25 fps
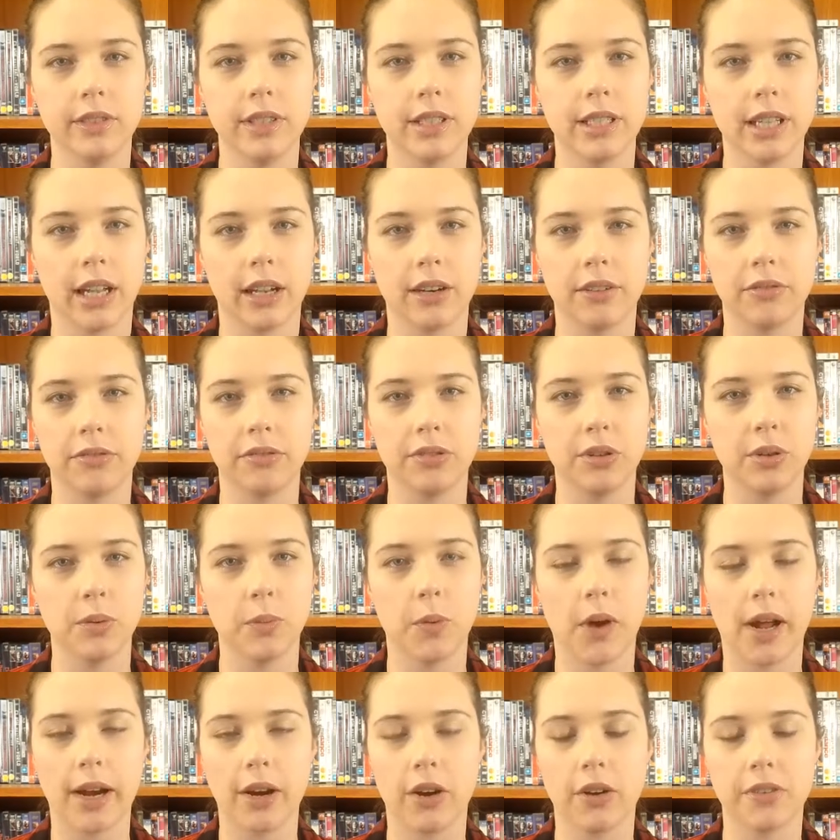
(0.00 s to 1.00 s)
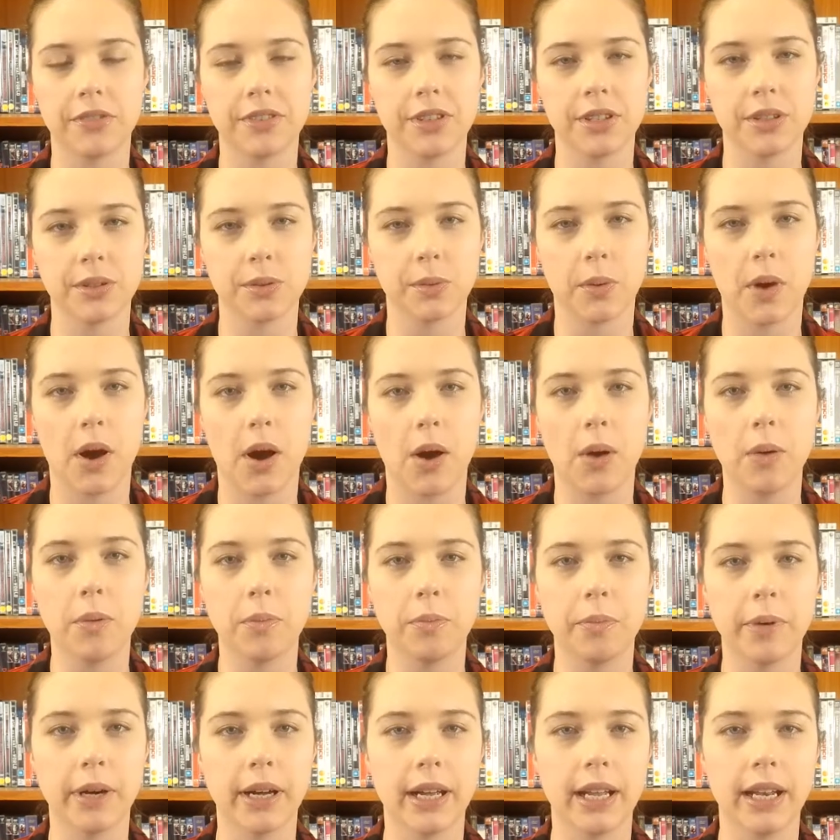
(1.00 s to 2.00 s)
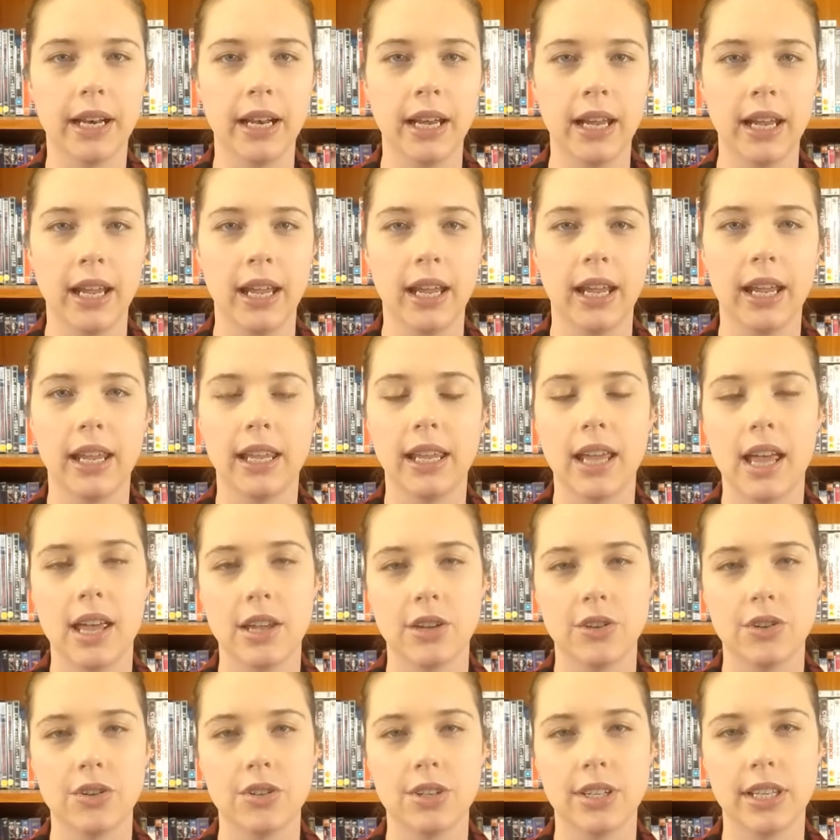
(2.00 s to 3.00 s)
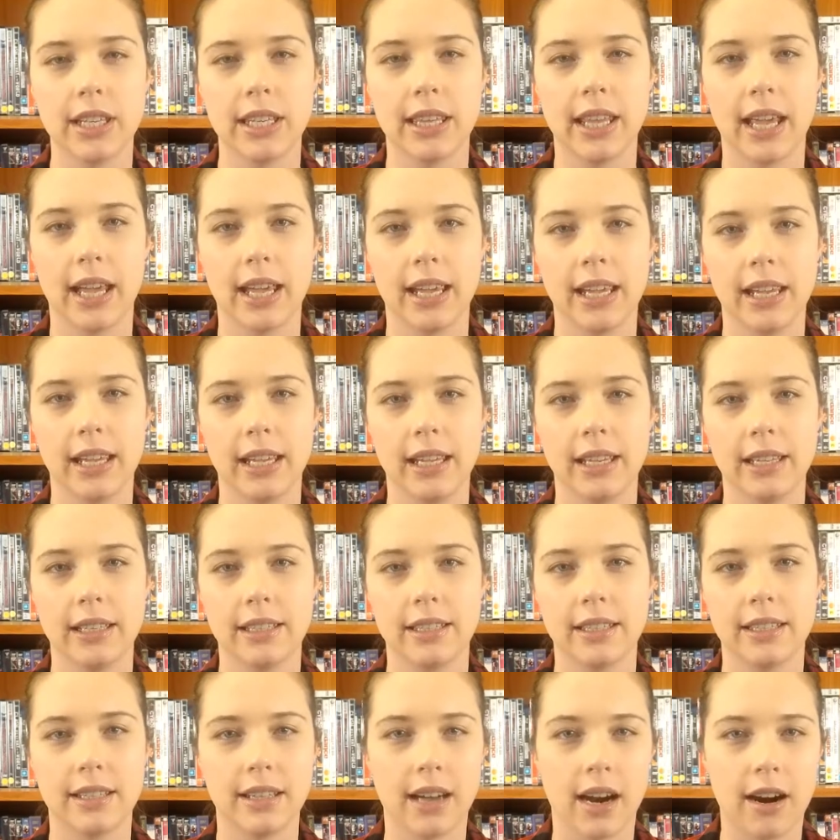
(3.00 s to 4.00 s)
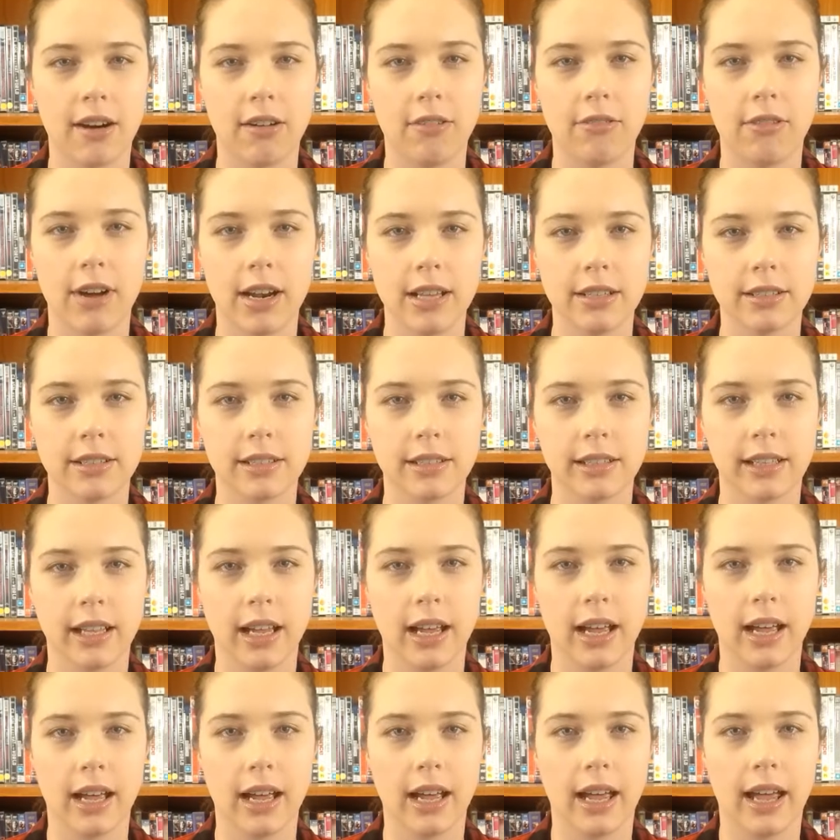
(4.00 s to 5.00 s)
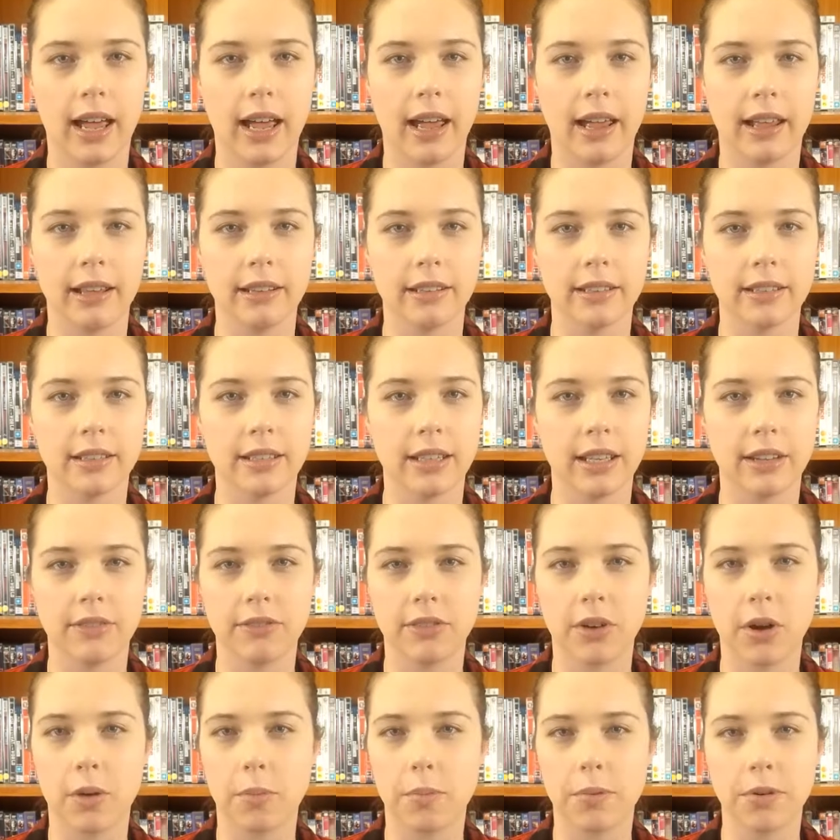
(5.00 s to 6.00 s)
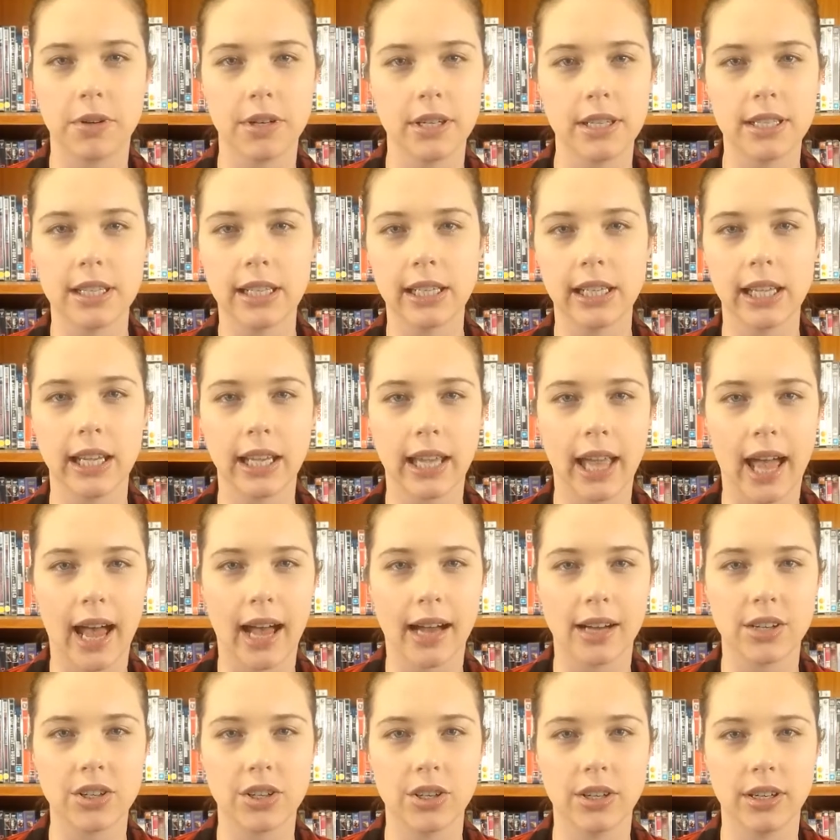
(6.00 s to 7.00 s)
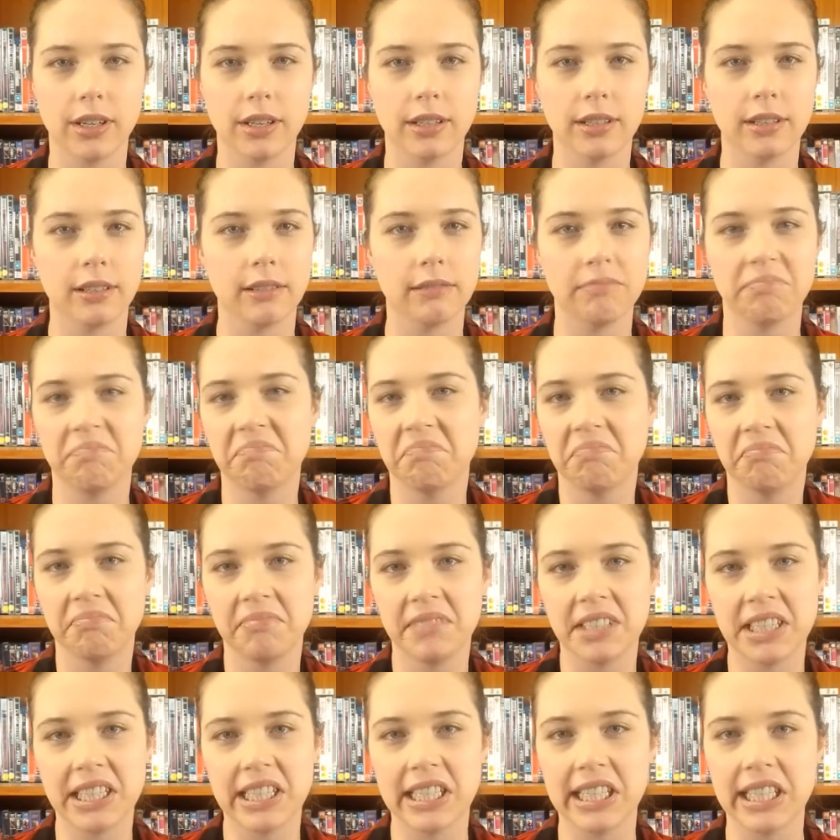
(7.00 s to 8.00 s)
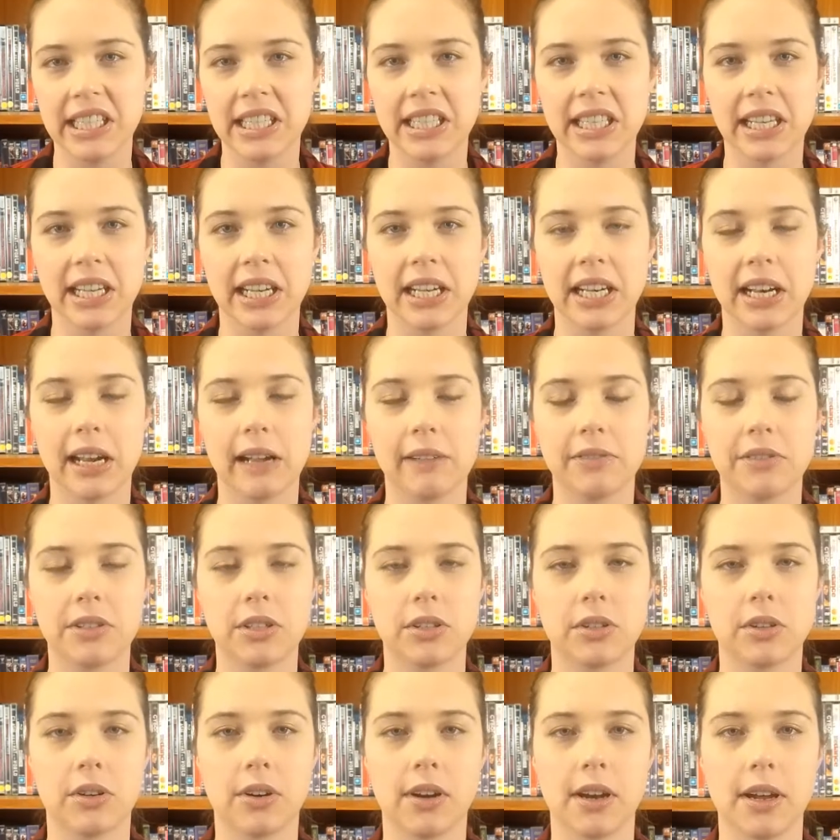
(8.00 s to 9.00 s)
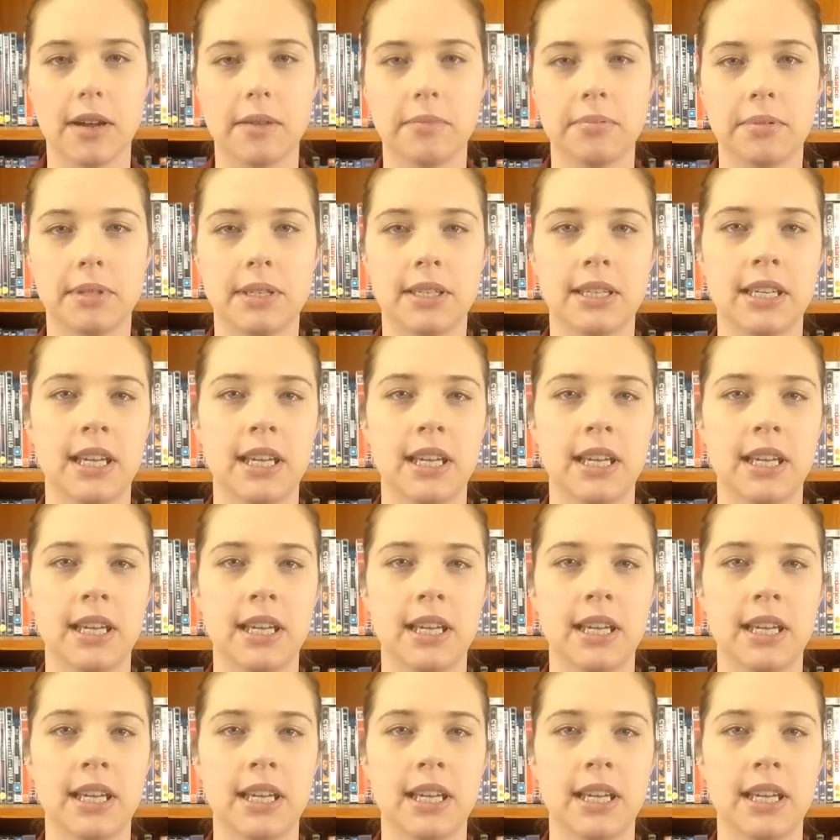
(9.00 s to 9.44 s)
done a few one-offs as well, but yeah, usually they star a wrestler and they've got pretty slick action, decent enough script.